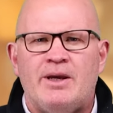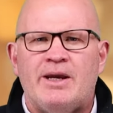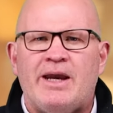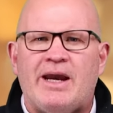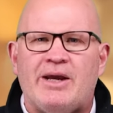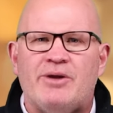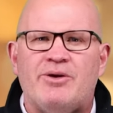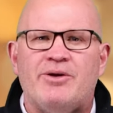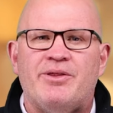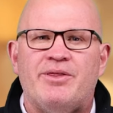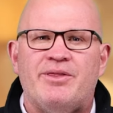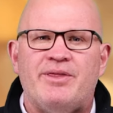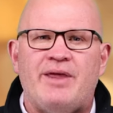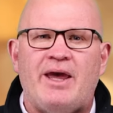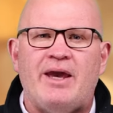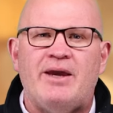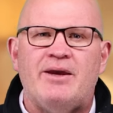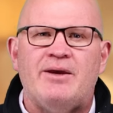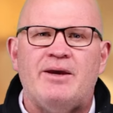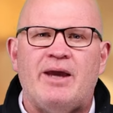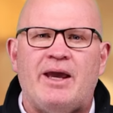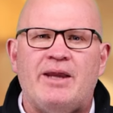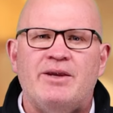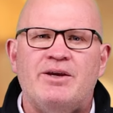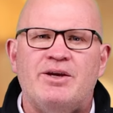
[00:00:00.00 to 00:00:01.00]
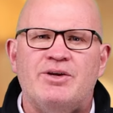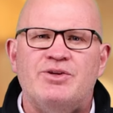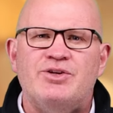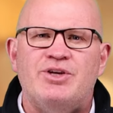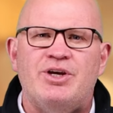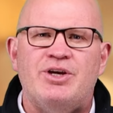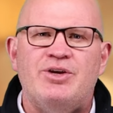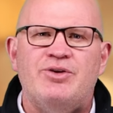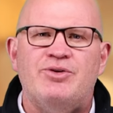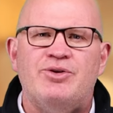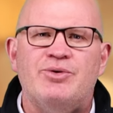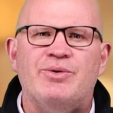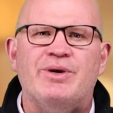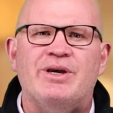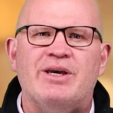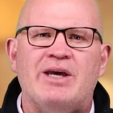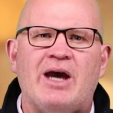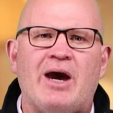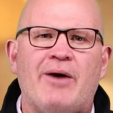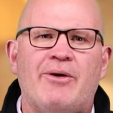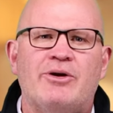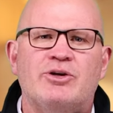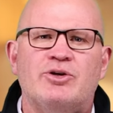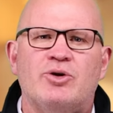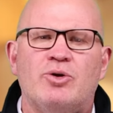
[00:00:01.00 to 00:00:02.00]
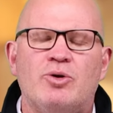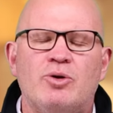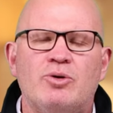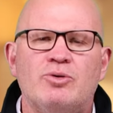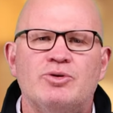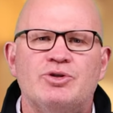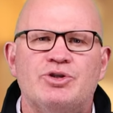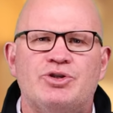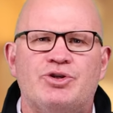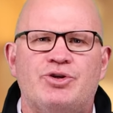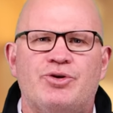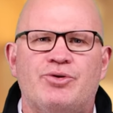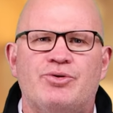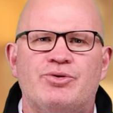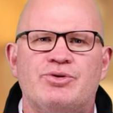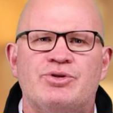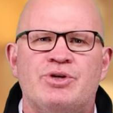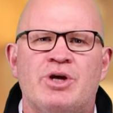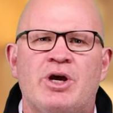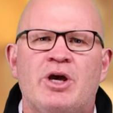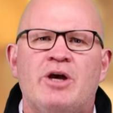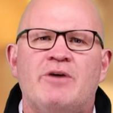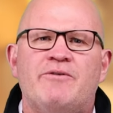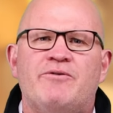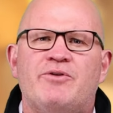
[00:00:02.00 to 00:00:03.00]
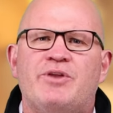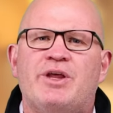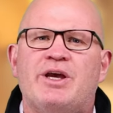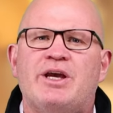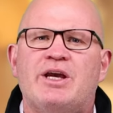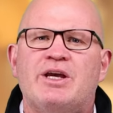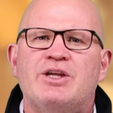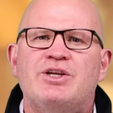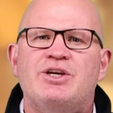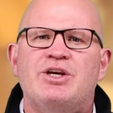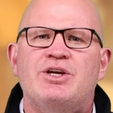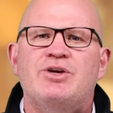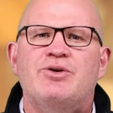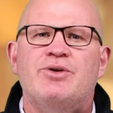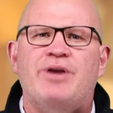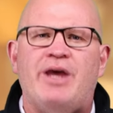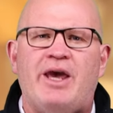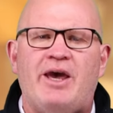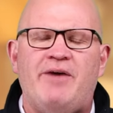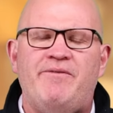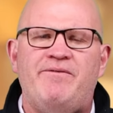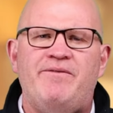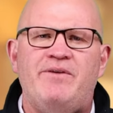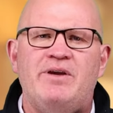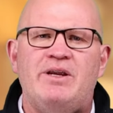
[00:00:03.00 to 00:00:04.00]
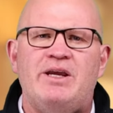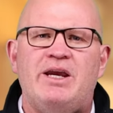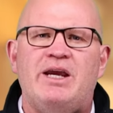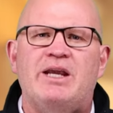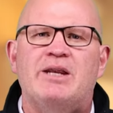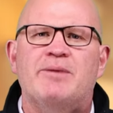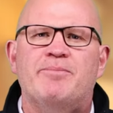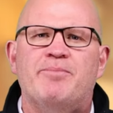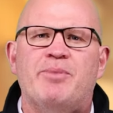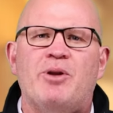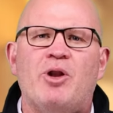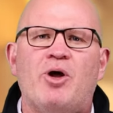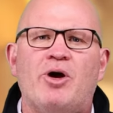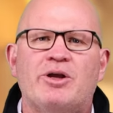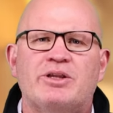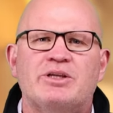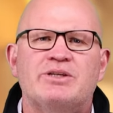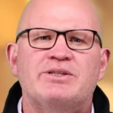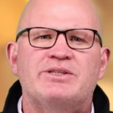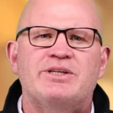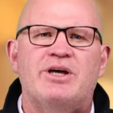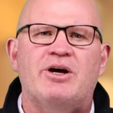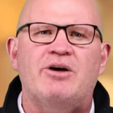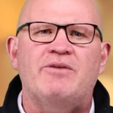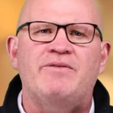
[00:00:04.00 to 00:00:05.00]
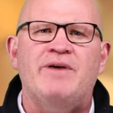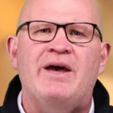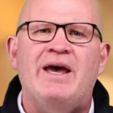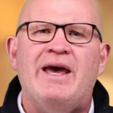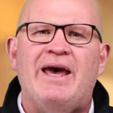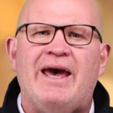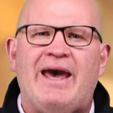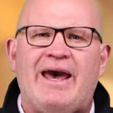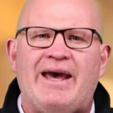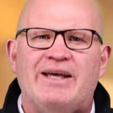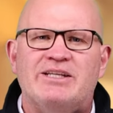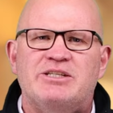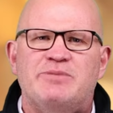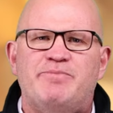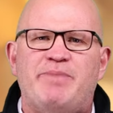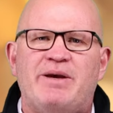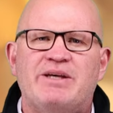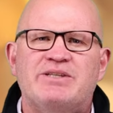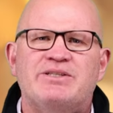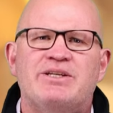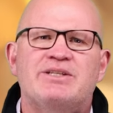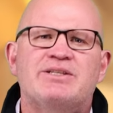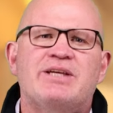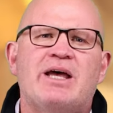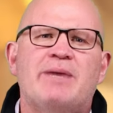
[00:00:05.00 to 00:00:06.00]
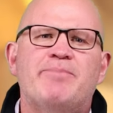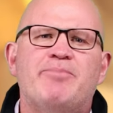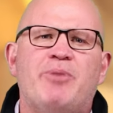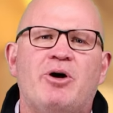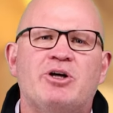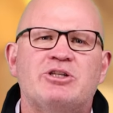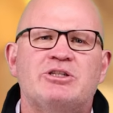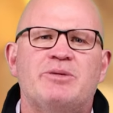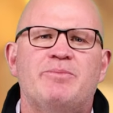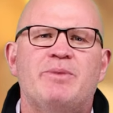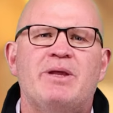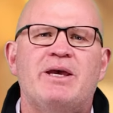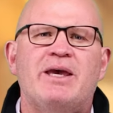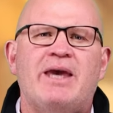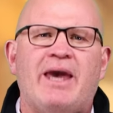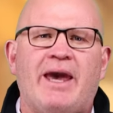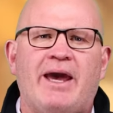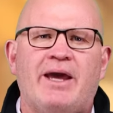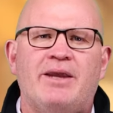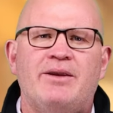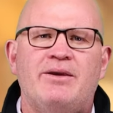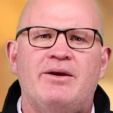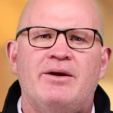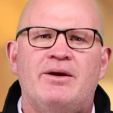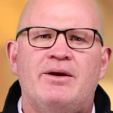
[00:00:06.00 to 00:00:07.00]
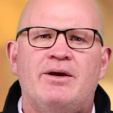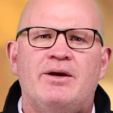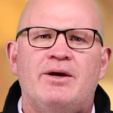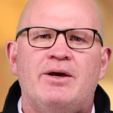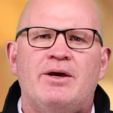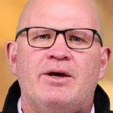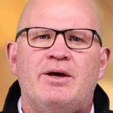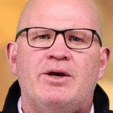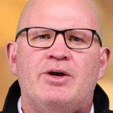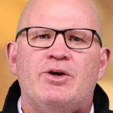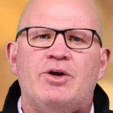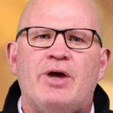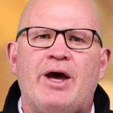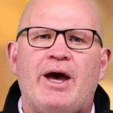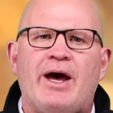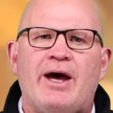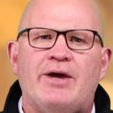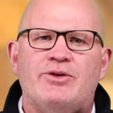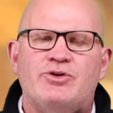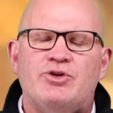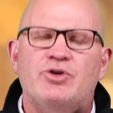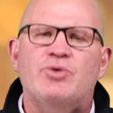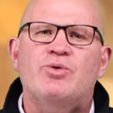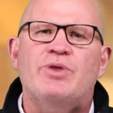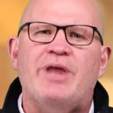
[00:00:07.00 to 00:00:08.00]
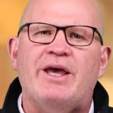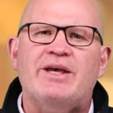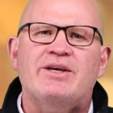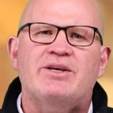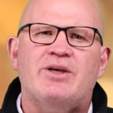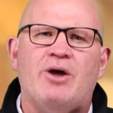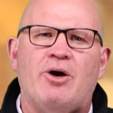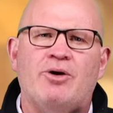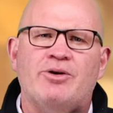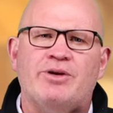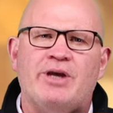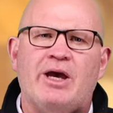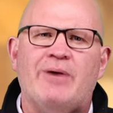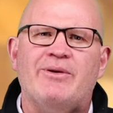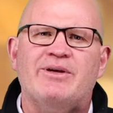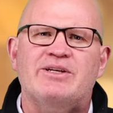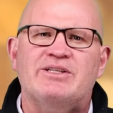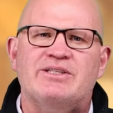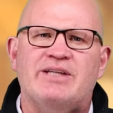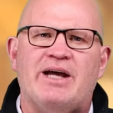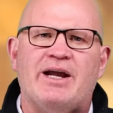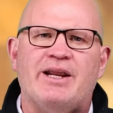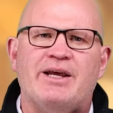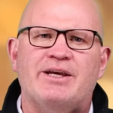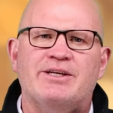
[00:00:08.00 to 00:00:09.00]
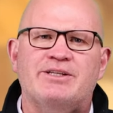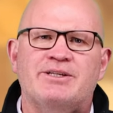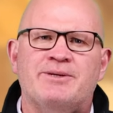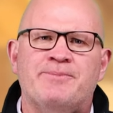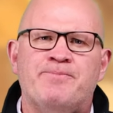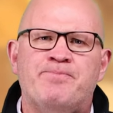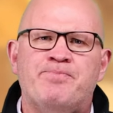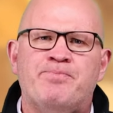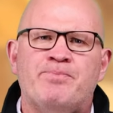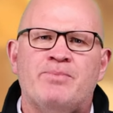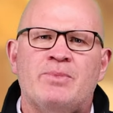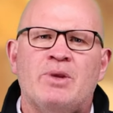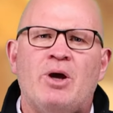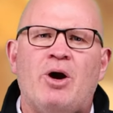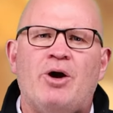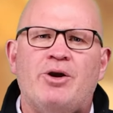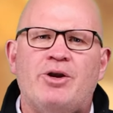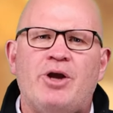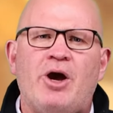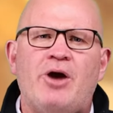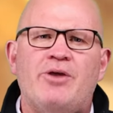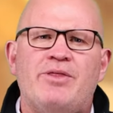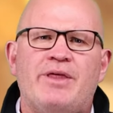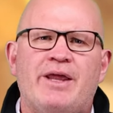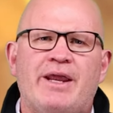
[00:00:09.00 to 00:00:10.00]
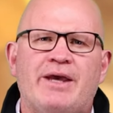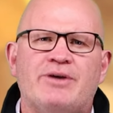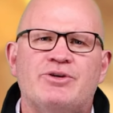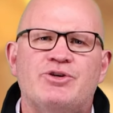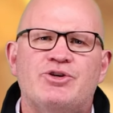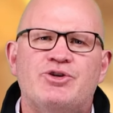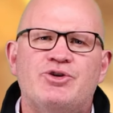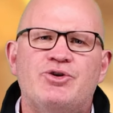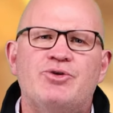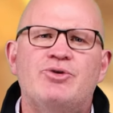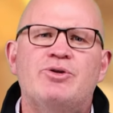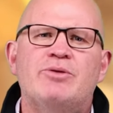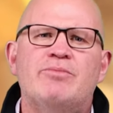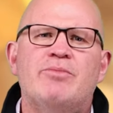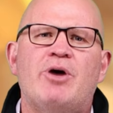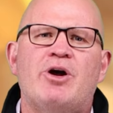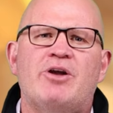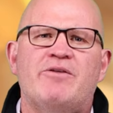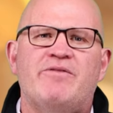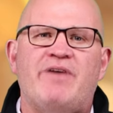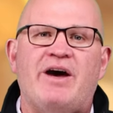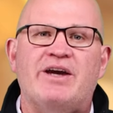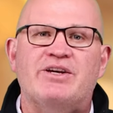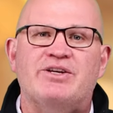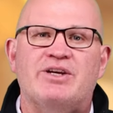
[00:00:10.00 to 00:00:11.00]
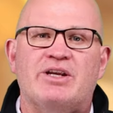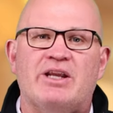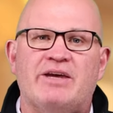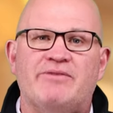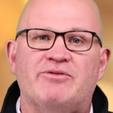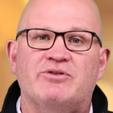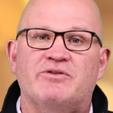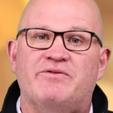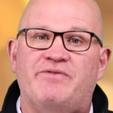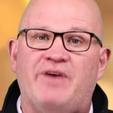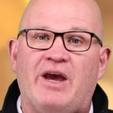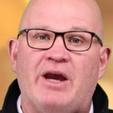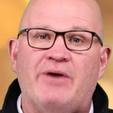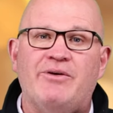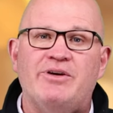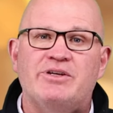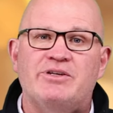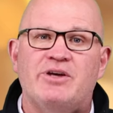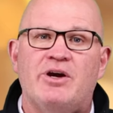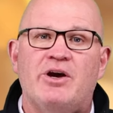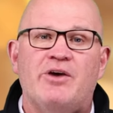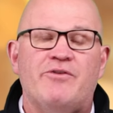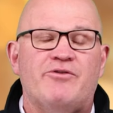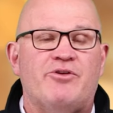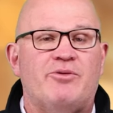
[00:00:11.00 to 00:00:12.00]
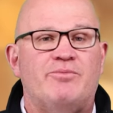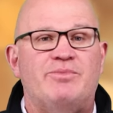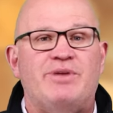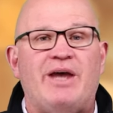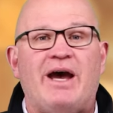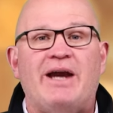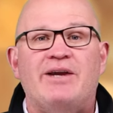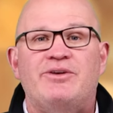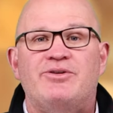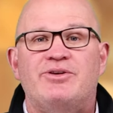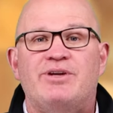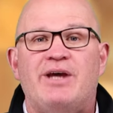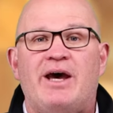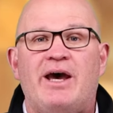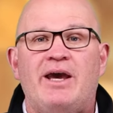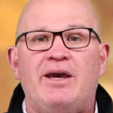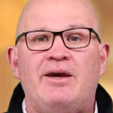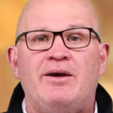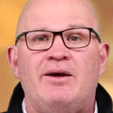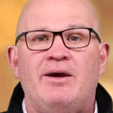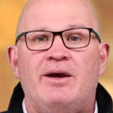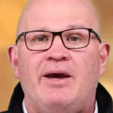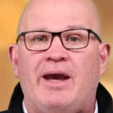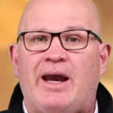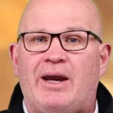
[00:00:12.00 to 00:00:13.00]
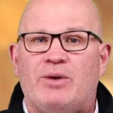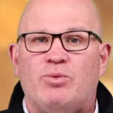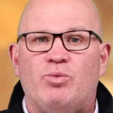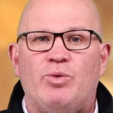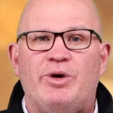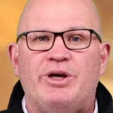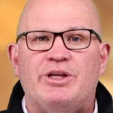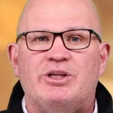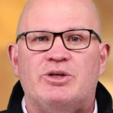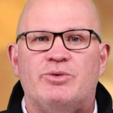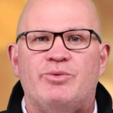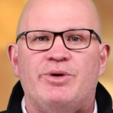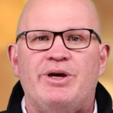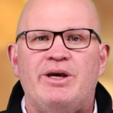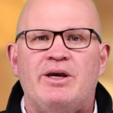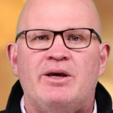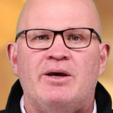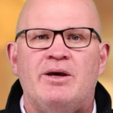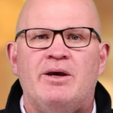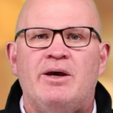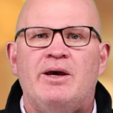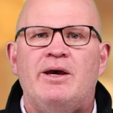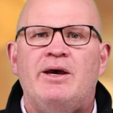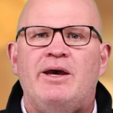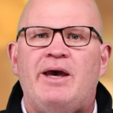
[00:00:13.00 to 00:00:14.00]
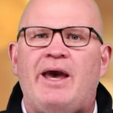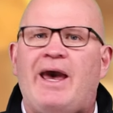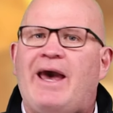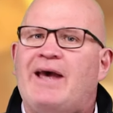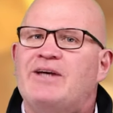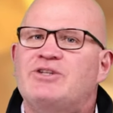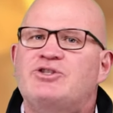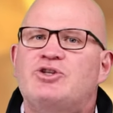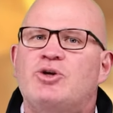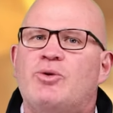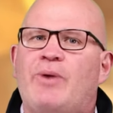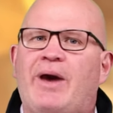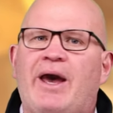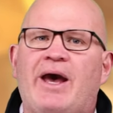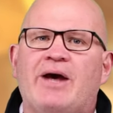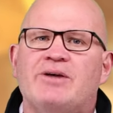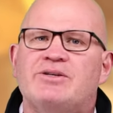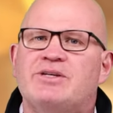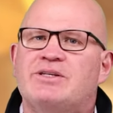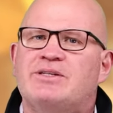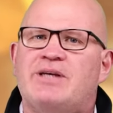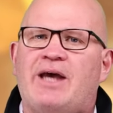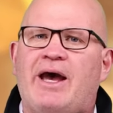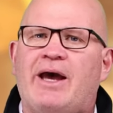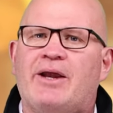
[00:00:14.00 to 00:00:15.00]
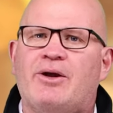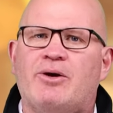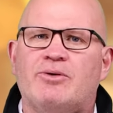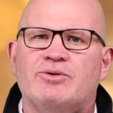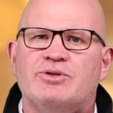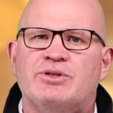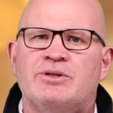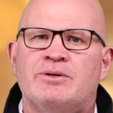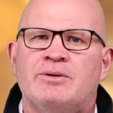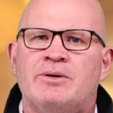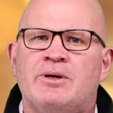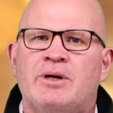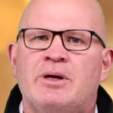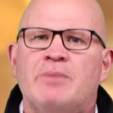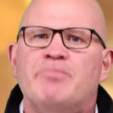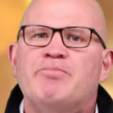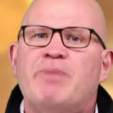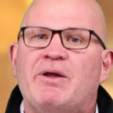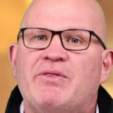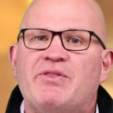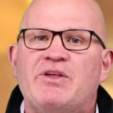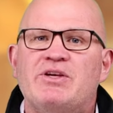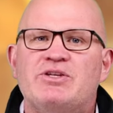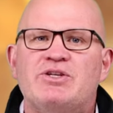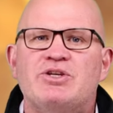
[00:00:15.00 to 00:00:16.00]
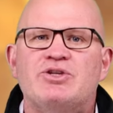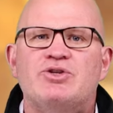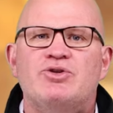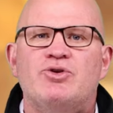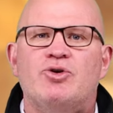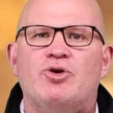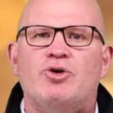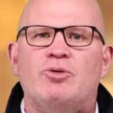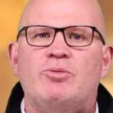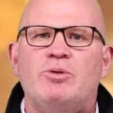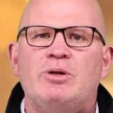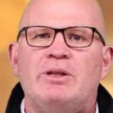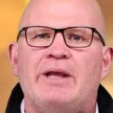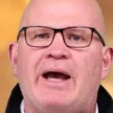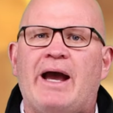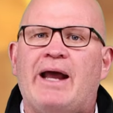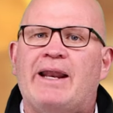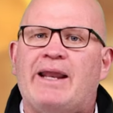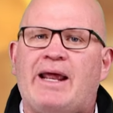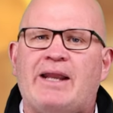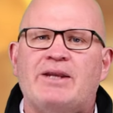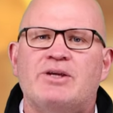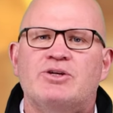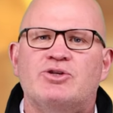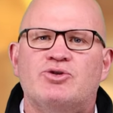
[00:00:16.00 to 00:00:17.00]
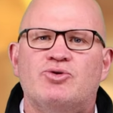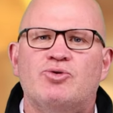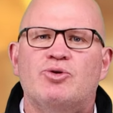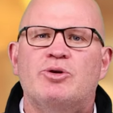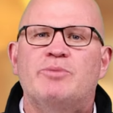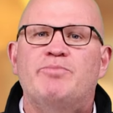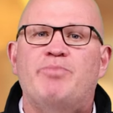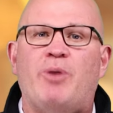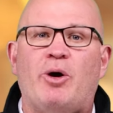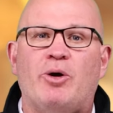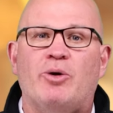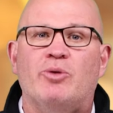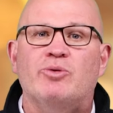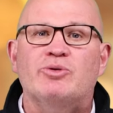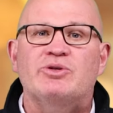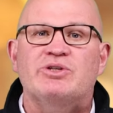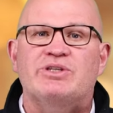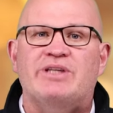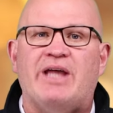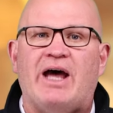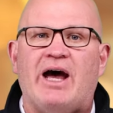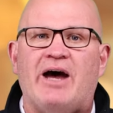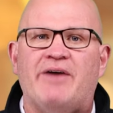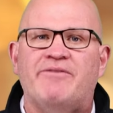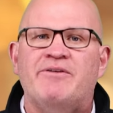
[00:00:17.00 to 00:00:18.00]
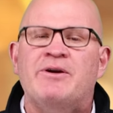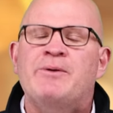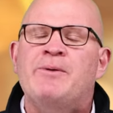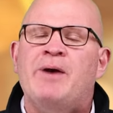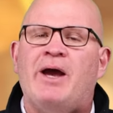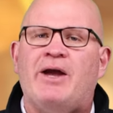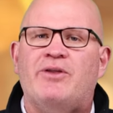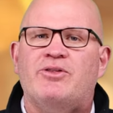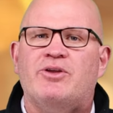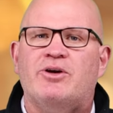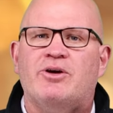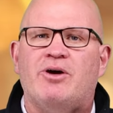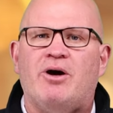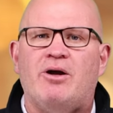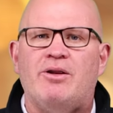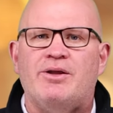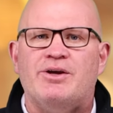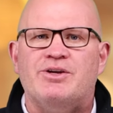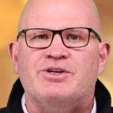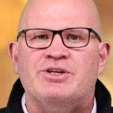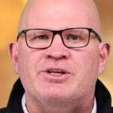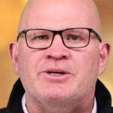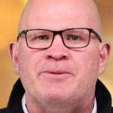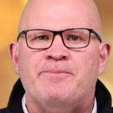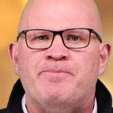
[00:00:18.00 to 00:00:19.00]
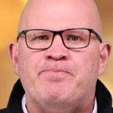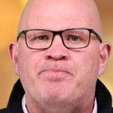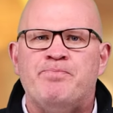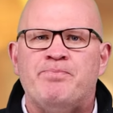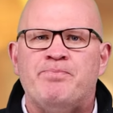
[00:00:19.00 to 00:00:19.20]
Can I thank and continue to encourage all students for their continued effort in employing themselves as best as they possibly can to their ongoing studies. I know that our student motivation levels varies from day to day and week to week, as do ours as adults, but this is normal and understood by all staff at the college.